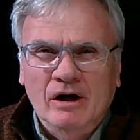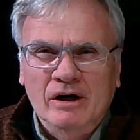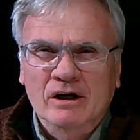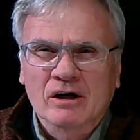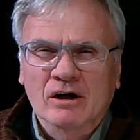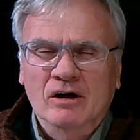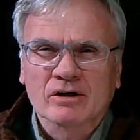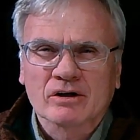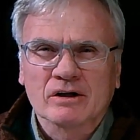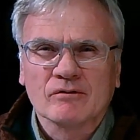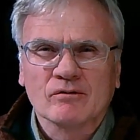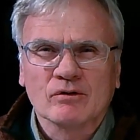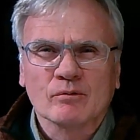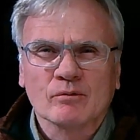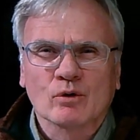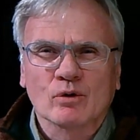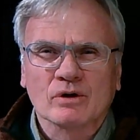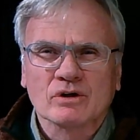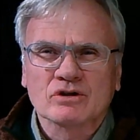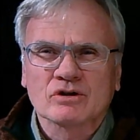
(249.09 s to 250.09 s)
and I'll give you
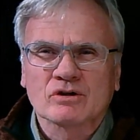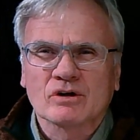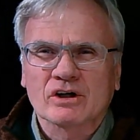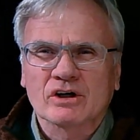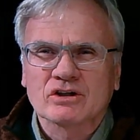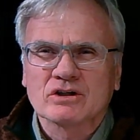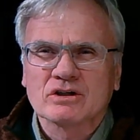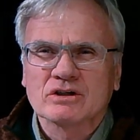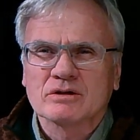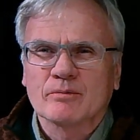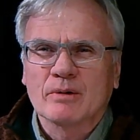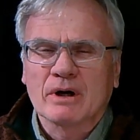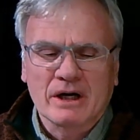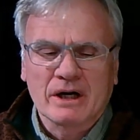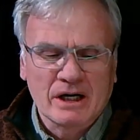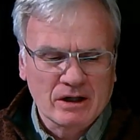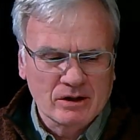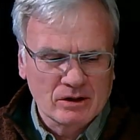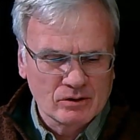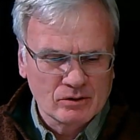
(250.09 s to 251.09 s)
more instructions about
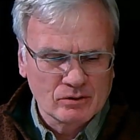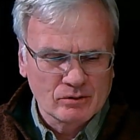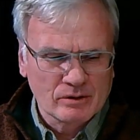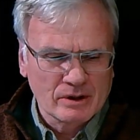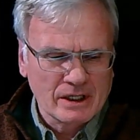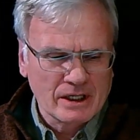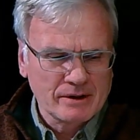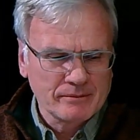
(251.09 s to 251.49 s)
how to do that.